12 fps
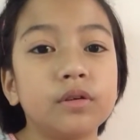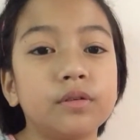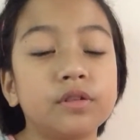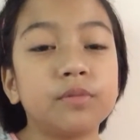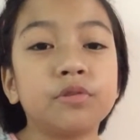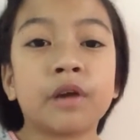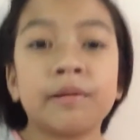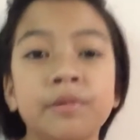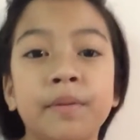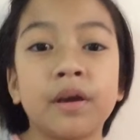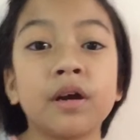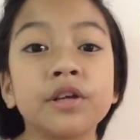subscribe to
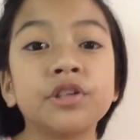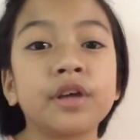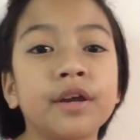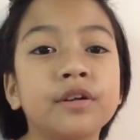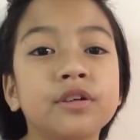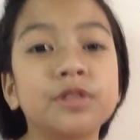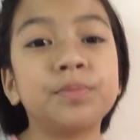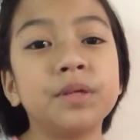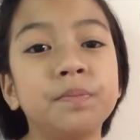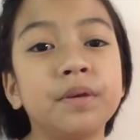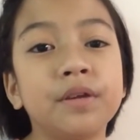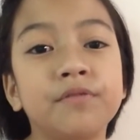my art channel,
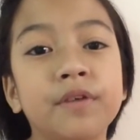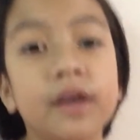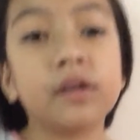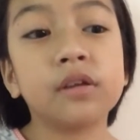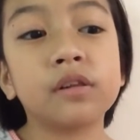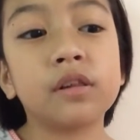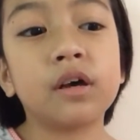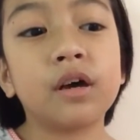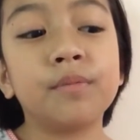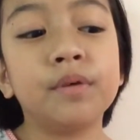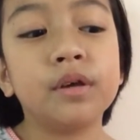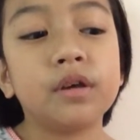Speed Paint Fan Art
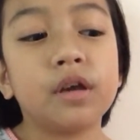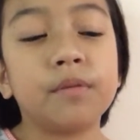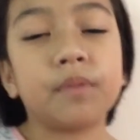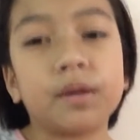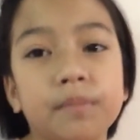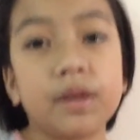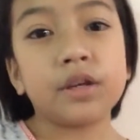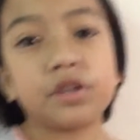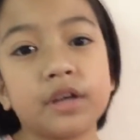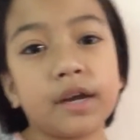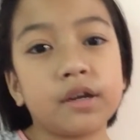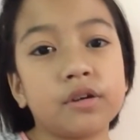Club, and my main
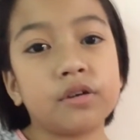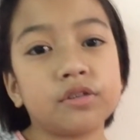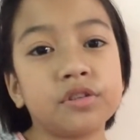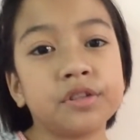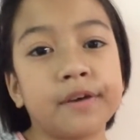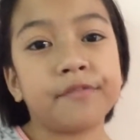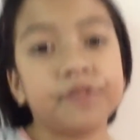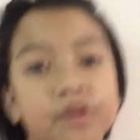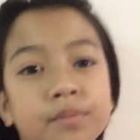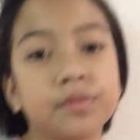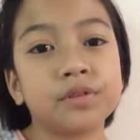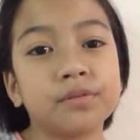channel, Stuff
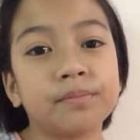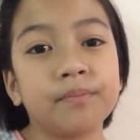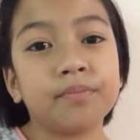Films.